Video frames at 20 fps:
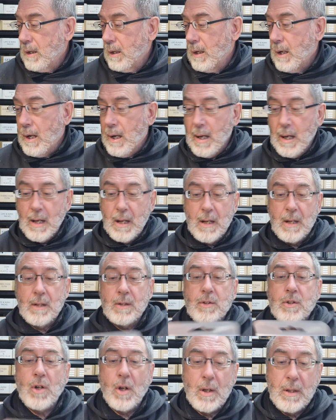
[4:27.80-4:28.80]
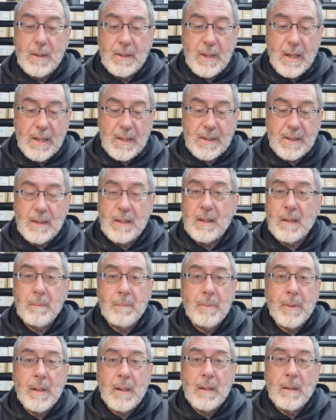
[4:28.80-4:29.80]
Tried and tested,
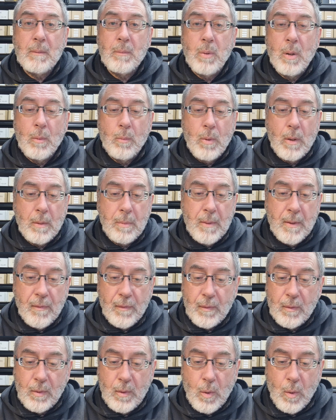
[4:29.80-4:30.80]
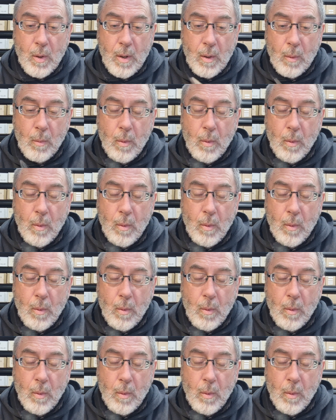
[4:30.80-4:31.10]
been with me for quite a